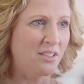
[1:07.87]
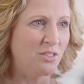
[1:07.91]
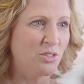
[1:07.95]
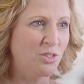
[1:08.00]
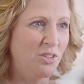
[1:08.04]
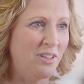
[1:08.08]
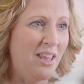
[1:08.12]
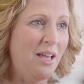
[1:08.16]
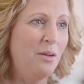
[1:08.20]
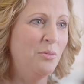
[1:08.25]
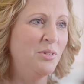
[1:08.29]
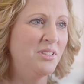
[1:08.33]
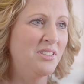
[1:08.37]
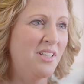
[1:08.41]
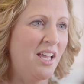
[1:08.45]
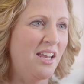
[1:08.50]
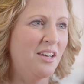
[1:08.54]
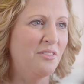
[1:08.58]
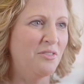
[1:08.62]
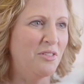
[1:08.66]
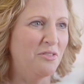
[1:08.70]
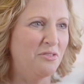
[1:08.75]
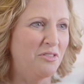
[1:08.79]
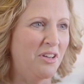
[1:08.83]
So that was kind
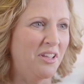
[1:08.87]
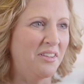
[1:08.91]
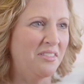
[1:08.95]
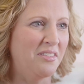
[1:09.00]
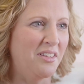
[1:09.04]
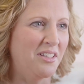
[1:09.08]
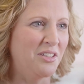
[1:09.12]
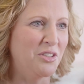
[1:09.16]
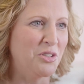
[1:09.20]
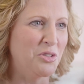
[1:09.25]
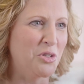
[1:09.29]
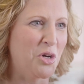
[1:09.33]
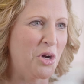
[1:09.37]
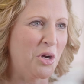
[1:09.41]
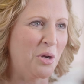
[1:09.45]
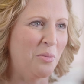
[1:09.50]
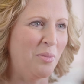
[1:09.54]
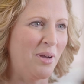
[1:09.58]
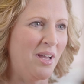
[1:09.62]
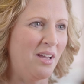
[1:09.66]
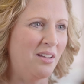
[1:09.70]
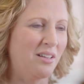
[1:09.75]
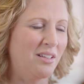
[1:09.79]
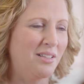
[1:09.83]
of a fun thing to talk
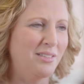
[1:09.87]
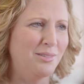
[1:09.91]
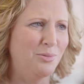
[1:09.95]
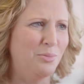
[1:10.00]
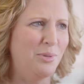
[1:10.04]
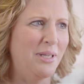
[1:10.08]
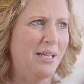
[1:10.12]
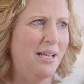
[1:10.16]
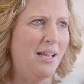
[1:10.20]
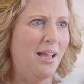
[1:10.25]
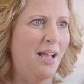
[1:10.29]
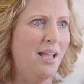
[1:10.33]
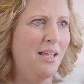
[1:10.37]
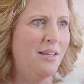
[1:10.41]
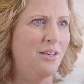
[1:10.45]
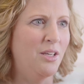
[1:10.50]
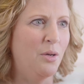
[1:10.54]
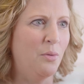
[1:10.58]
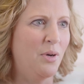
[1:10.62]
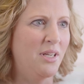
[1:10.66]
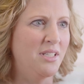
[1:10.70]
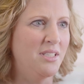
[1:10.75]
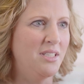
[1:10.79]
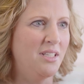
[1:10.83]
about because we I had
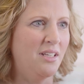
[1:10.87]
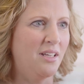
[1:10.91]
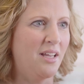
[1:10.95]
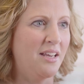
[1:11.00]
no idea.